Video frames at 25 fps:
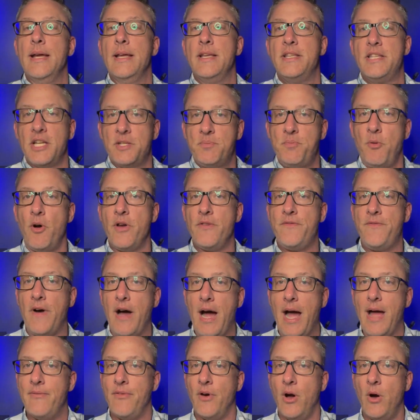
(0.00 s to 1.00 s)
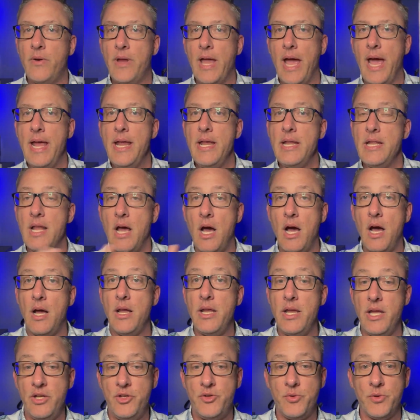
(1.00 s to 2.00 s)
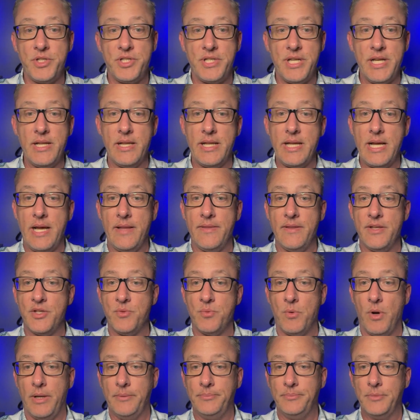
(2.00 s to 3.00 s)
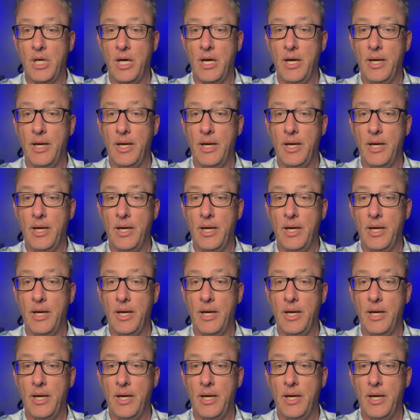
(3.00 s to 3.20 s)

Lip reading: 6.5. Okay, interestingly on this one,